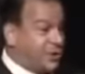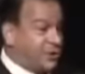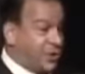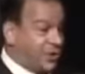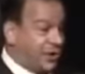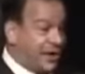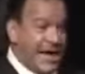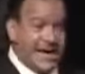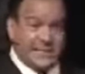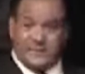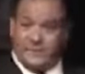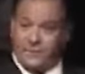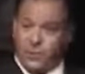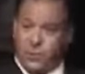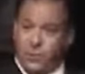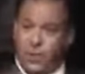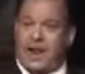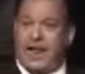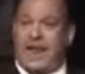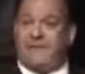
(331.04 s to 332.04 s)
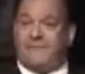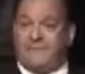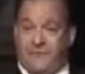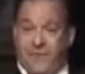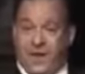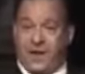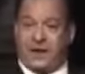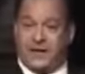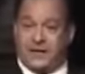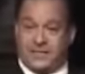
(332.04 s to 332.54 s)
So, guys, if you want to have
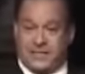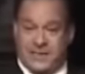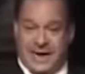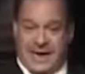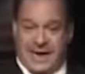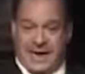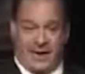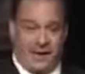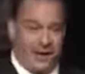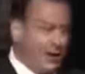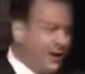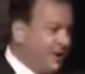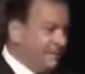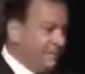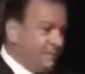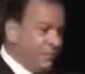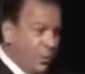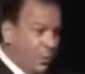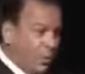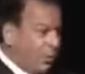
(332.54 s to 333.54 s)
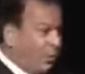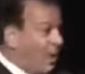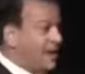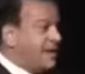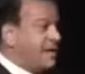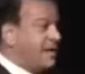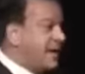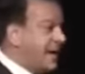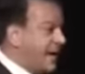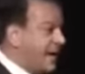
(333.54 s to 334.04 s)
fun tonight or when
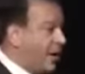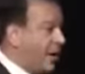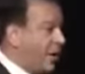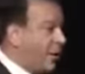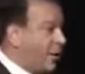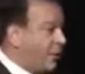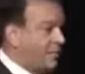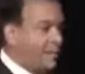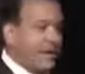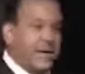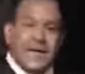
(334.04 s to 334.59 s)
you get home,